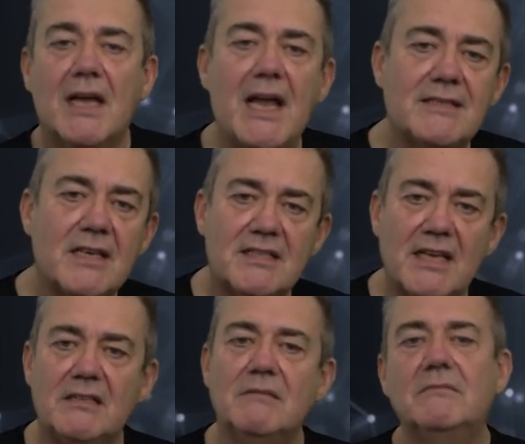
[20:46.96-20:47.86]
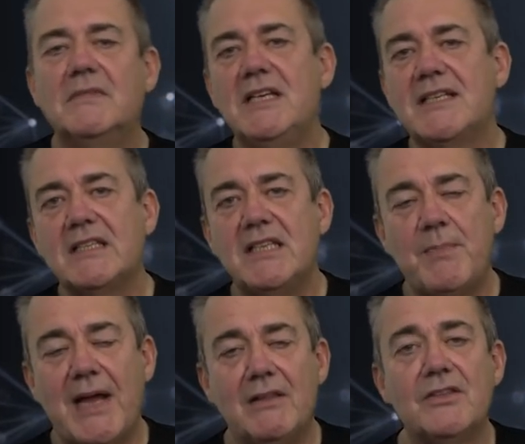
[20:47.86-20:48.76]
As I said, these
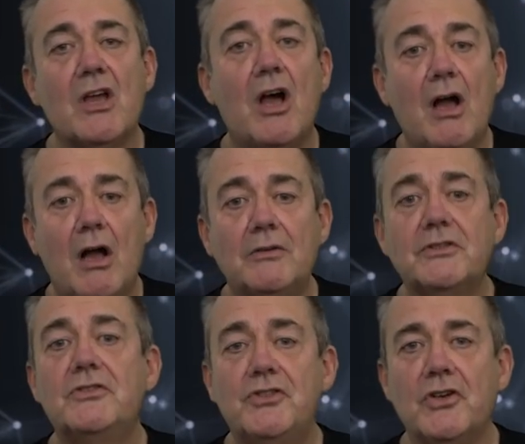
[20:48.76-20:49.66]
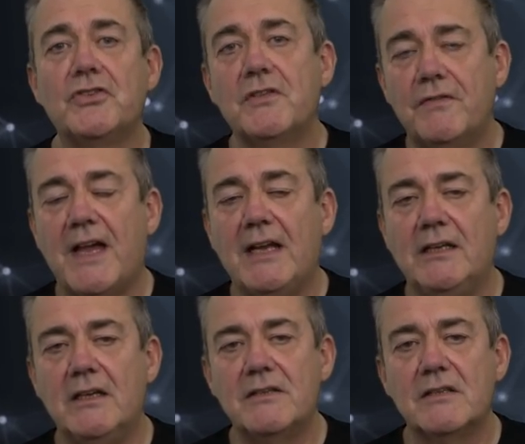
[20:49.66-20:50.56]
anti-patterns aren't just
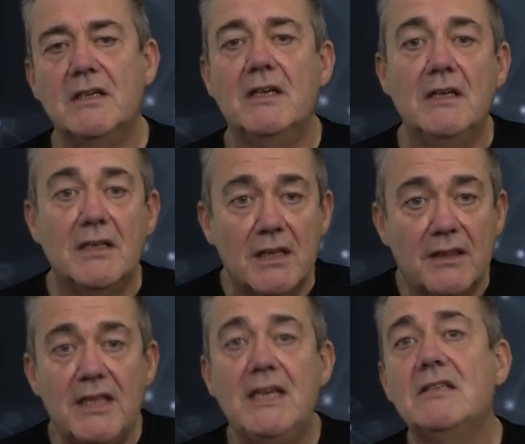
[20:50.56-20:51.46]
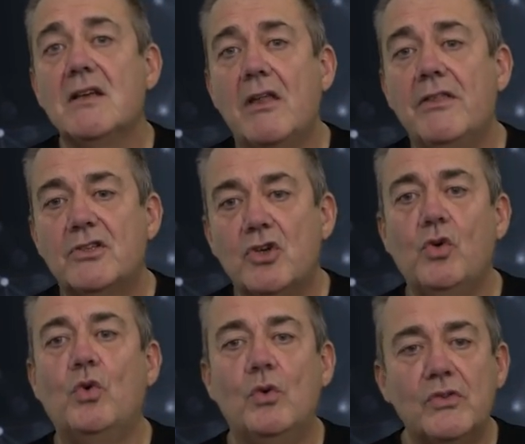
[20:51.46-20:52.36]
failures. These are the
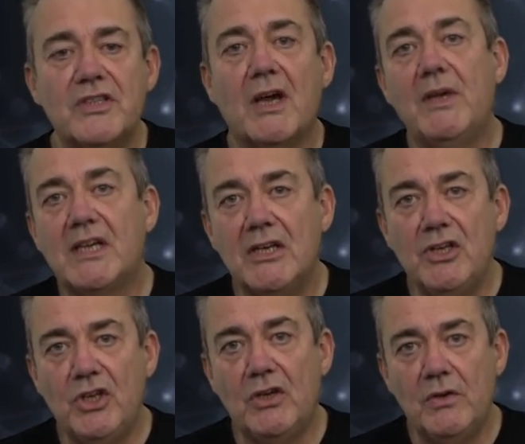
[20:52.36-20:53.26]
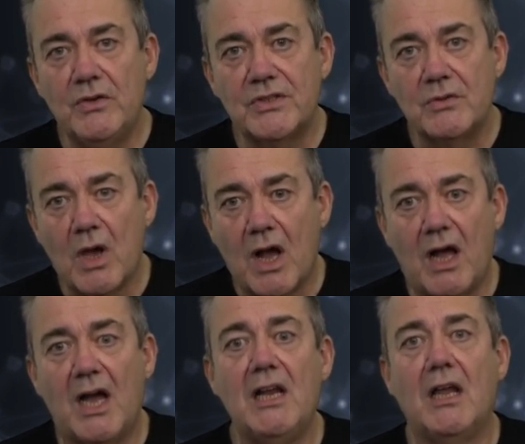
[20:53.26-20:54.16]
tools that we can use to
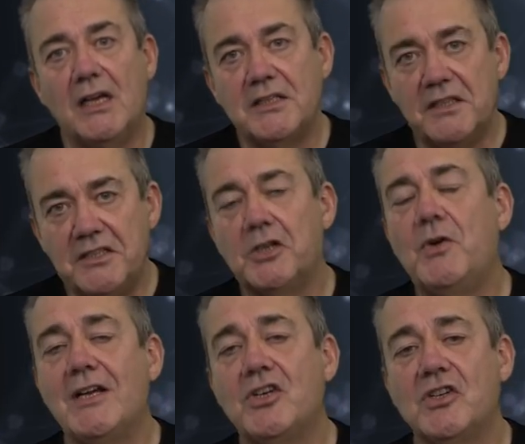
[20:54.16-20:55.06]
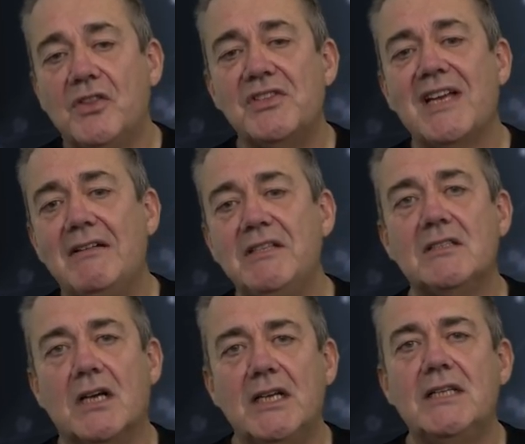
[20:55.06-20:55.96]
highlight the direction that our
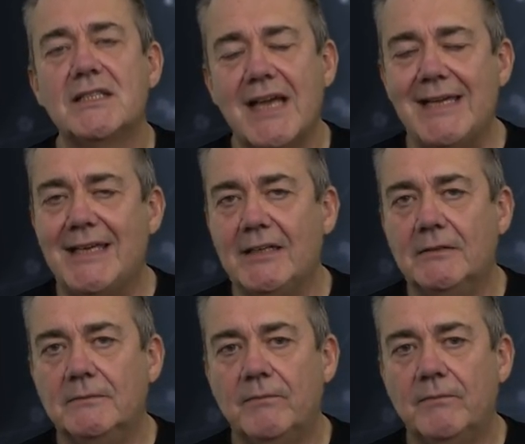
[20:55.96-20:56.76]
design is taking.